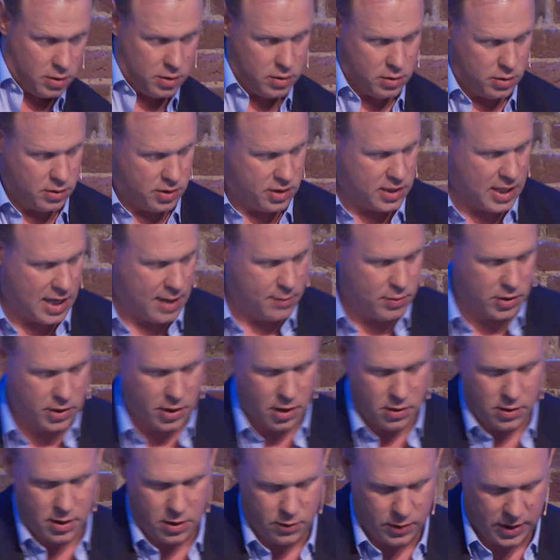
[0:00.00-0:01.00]
tablet go?
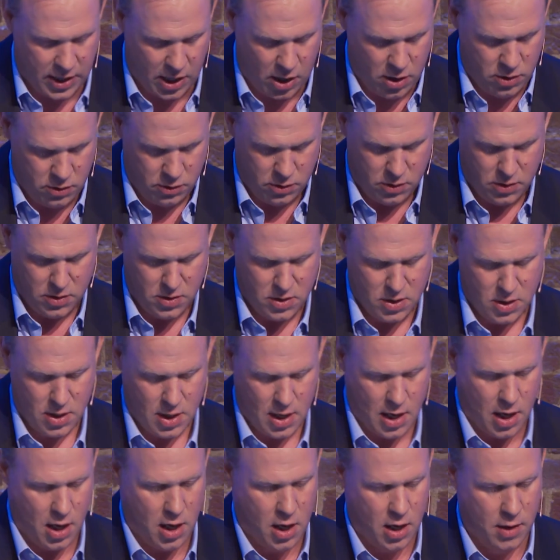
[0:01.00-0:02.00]
Here we go.
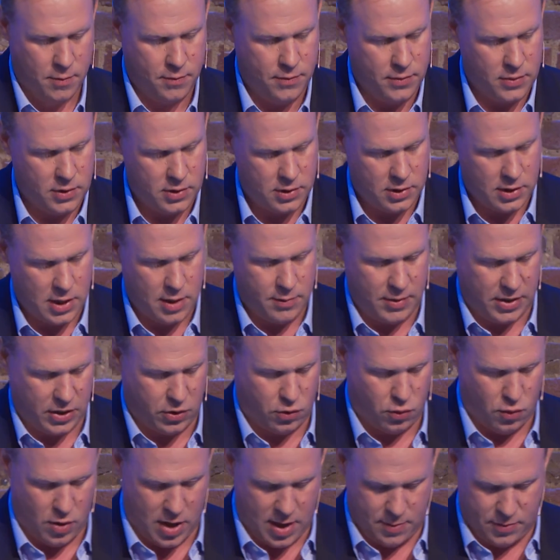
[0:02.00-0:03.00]
Let me
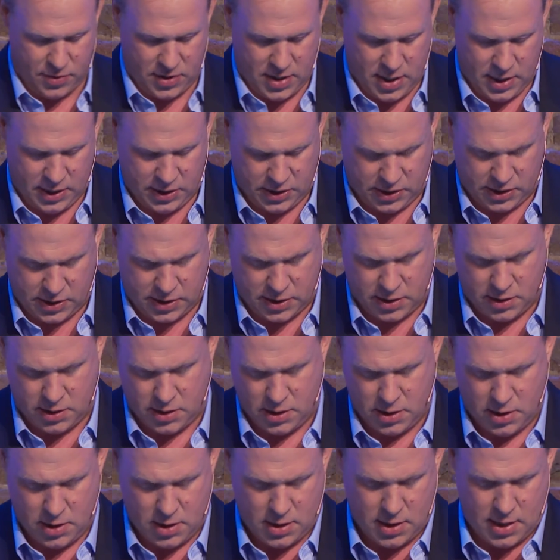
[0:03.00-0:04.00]
grab this,
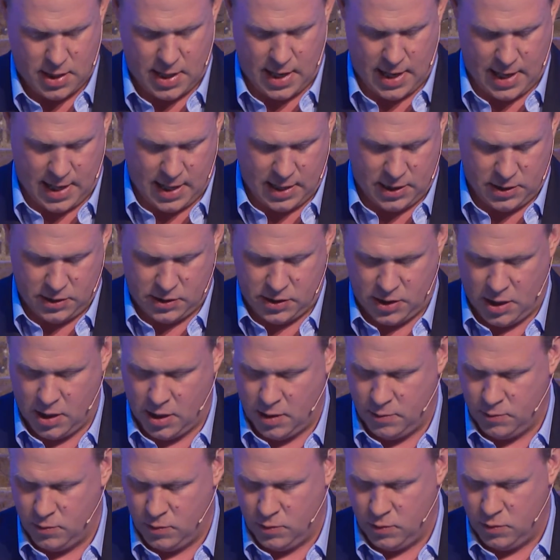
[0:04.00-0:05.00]
and
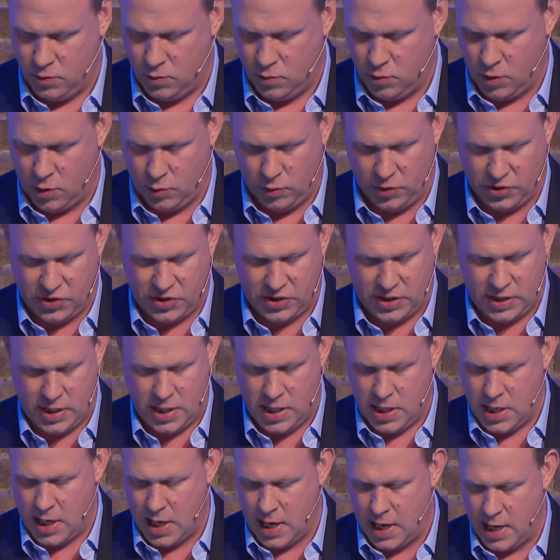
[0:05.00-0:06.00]
what we'll
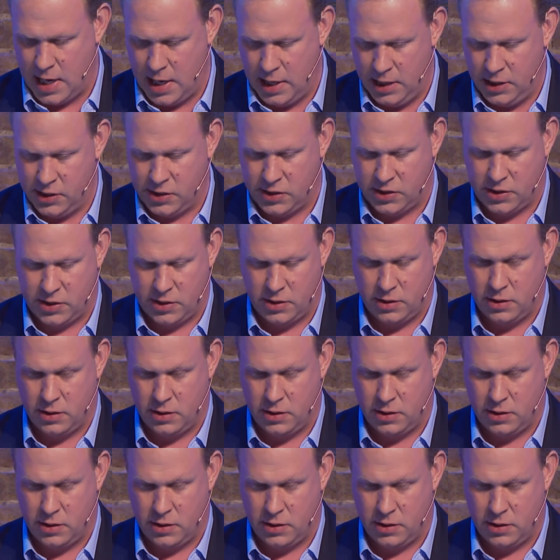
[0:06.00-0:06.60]
see is